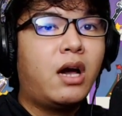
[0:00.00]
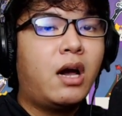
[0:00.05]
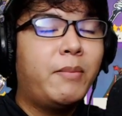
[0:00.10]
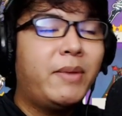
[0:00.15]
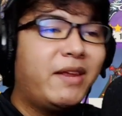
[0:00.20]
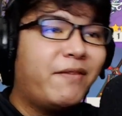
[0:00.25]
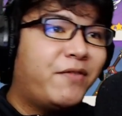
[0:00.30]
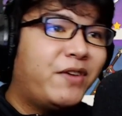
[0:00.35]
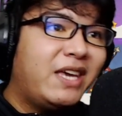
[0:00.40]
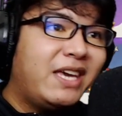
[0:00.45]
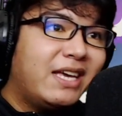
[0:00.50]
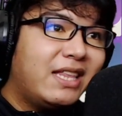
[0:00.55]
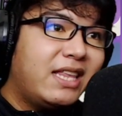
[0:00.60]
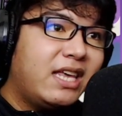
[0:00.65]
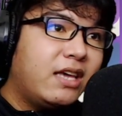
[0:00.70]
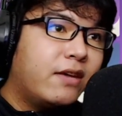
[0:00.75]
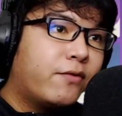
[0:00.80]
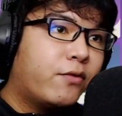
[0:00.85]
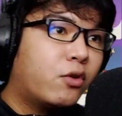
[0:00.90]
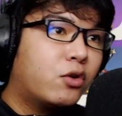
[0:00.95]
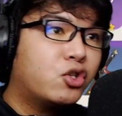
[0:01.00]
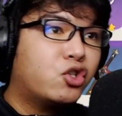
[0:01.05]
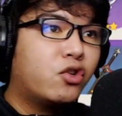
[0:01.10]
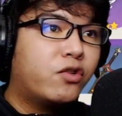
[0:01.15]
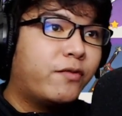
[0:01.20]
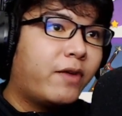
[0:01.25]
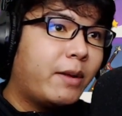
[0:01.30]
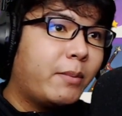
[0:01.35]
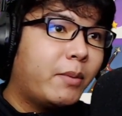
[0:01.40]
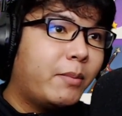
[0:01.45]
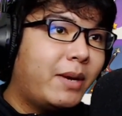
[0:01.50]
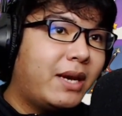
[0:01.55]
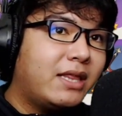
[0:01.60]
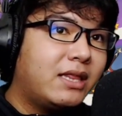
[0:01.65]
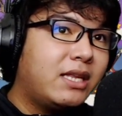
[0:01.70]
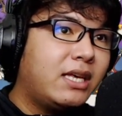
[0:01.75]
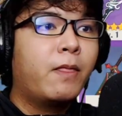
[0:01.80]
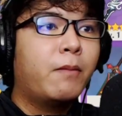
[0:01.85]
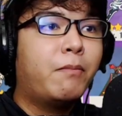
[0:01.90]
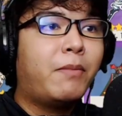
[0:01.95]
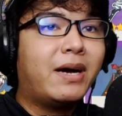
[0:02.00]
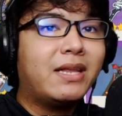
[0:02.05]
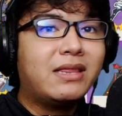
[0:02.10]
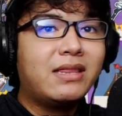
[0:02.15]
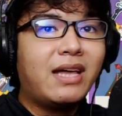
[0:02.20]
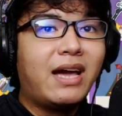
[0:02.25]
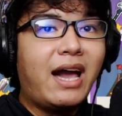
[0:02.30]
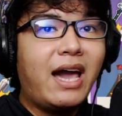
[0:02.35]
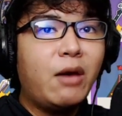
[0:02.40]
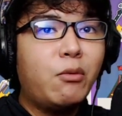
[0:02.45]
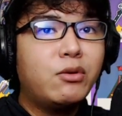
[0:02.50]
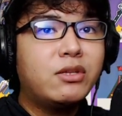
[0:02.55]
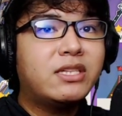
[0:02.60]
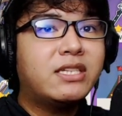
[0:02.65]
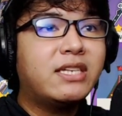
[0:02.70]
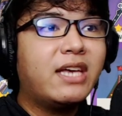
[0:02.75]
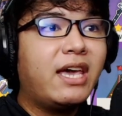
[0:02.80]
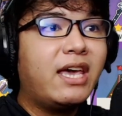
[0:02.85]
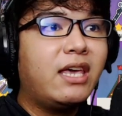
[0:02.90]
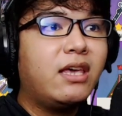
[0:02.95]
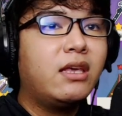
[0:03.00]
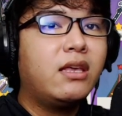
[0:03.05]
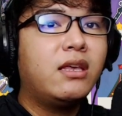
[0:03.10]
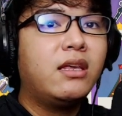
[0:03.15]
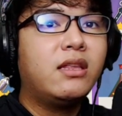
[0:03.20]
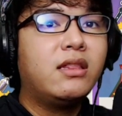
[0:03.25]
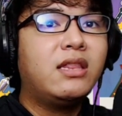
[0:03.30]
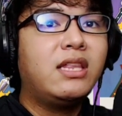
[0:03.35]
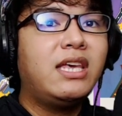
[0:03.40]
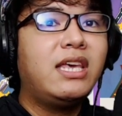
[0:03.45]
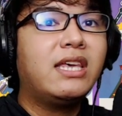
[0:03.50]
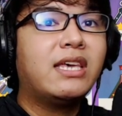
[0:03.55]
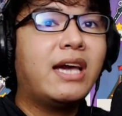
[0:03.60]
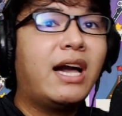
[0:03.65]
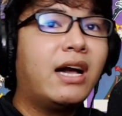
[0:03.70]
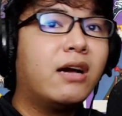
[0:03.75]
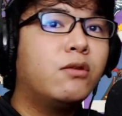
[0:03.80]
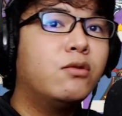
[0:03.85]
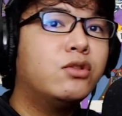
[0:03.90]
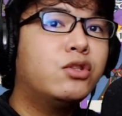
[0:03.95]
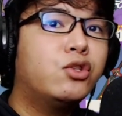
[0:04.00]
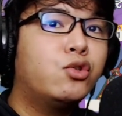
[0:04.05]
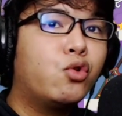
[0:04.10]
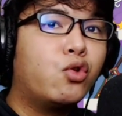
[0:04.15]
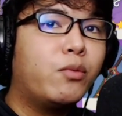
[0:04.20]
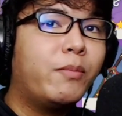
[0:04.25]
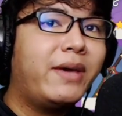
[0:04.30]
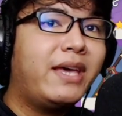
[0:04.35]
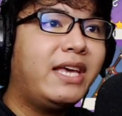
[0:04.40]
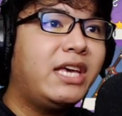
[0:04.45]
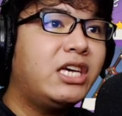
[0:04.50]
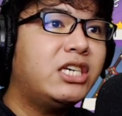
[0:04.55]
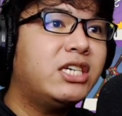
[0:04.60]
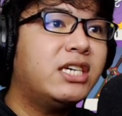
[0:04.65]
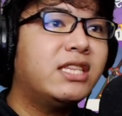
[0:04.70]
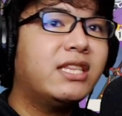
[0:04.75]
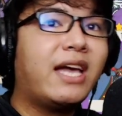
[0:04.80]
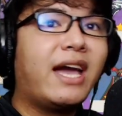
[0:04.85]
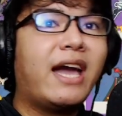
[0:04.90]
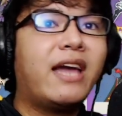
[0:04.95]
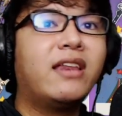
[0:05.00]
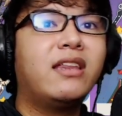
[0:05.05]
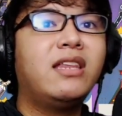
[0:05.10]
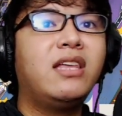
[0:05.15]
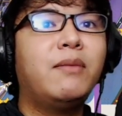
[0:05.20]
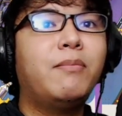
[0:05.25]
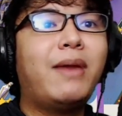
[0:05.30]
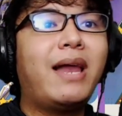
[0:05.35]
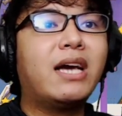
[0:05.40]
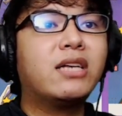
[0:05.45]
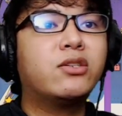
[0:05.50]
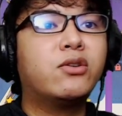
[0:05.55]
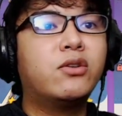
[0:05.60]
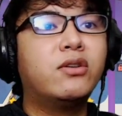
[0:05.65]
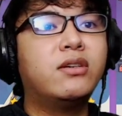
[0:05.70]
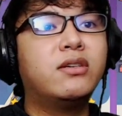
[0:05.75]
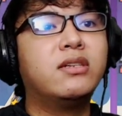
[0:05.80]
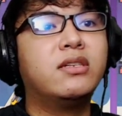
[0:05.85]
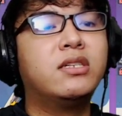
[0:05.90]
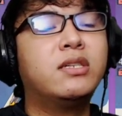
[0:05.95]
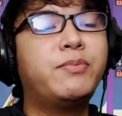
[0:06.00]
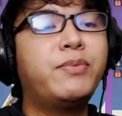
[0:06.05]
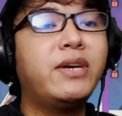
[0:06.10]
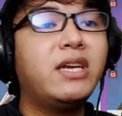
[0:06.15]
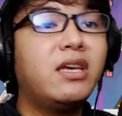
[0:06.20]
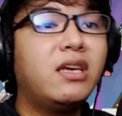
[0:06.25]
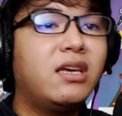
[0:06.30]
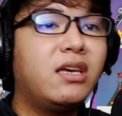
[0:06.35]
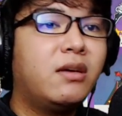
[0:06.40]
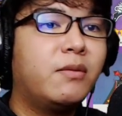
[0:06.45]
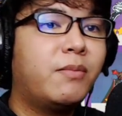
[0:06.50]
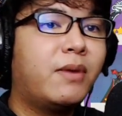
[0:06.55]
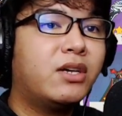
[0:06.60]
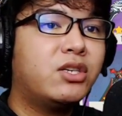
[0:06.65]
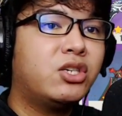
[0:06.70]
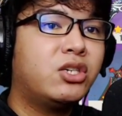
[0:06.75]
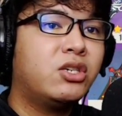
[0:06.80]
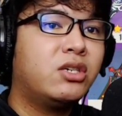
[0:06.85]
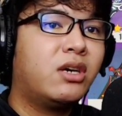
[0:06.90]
A bit of healing for survivability, but I would say the Kagotsurubi Ishin and the Black Sword is pretty much